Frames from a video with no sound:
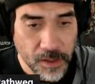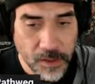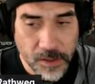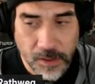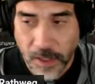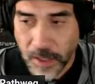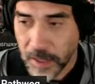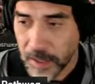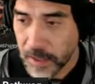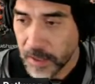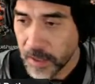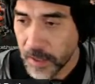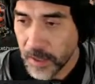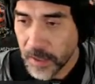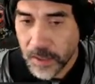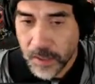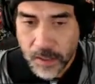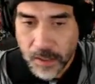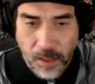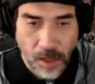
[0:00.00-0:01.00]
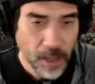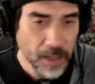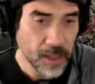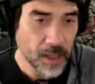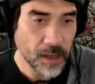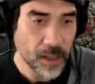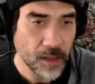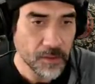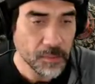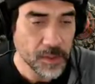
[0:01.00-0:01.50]
Like, yeah, I get
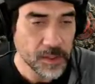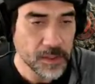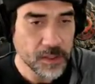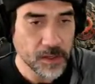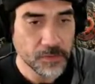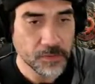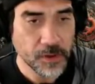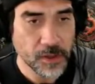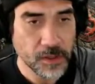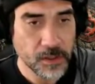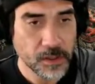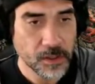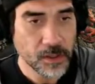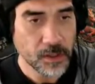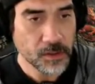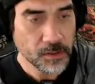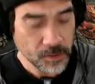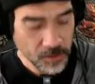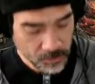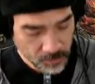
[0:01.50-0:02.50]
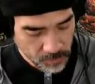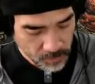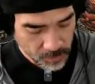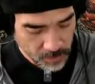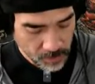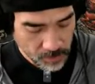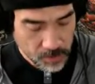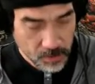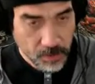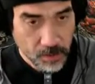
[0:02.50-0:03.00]
it. Everybody's different, you know, it's what it
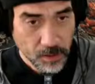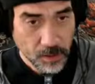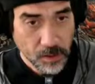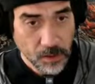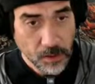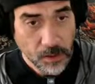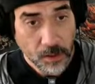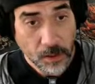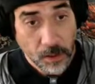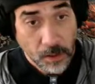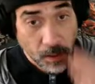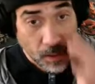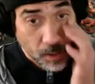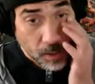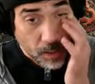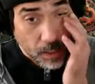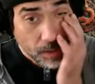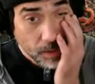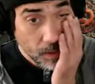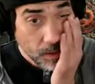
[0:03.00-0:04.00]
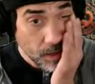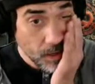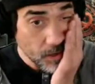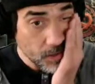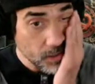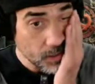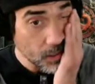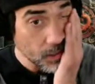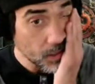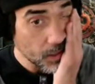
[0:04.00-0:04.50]
is. And then here's
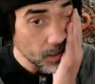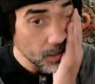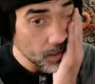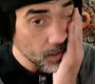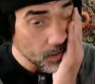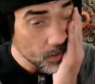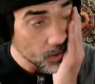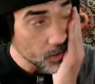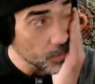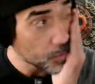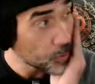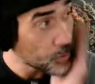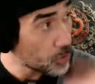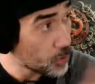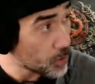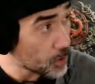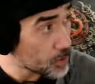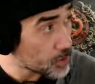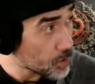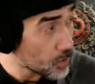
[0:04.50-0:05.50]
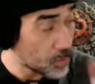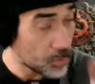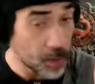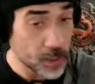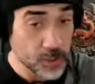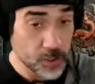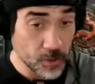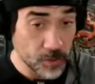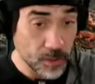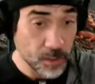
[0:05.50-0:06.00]
the link to the pre-order. So I want to make
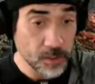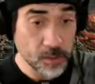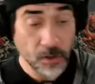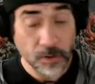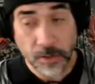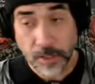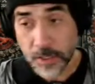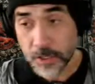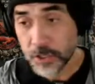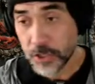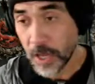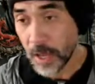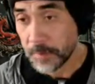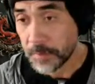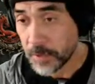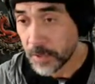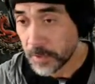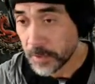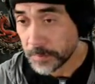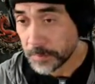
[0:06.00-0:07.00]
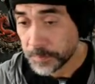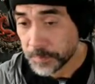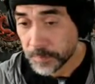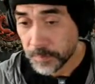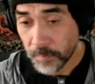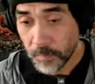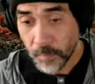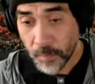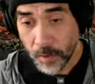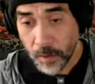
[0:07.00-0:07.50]
sure these are in each chapter.
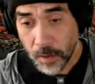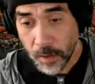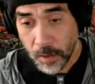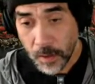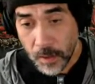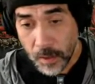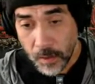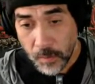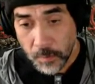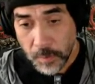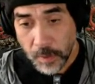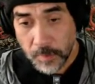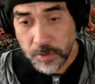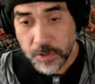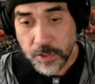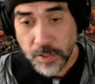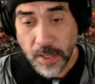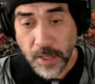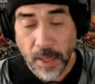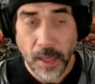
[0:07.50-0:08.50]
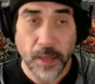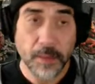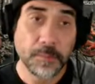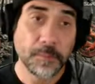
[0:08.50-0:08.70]
Publish that.